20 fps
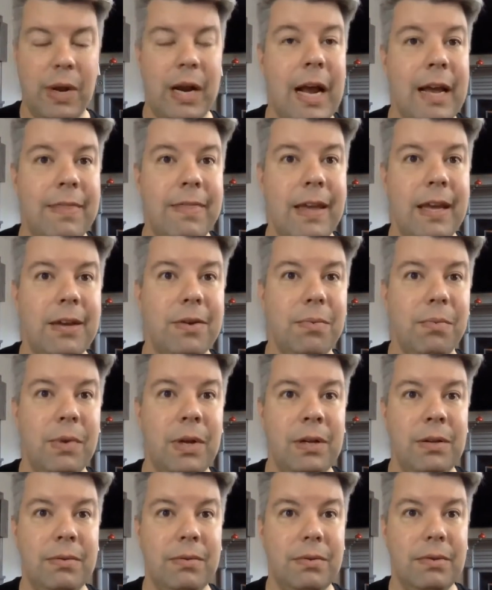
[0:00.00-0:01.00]
And I think,
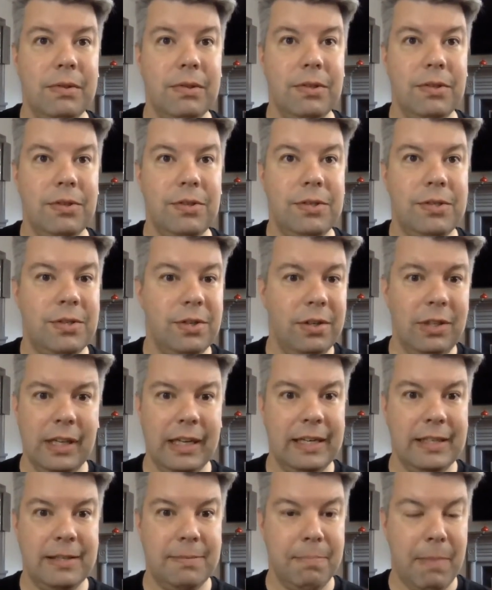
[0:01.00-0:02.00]
well,
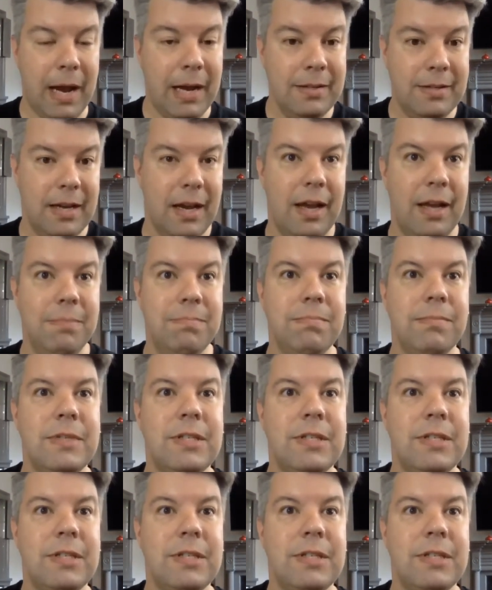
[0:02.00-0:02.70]
certainly it's my time.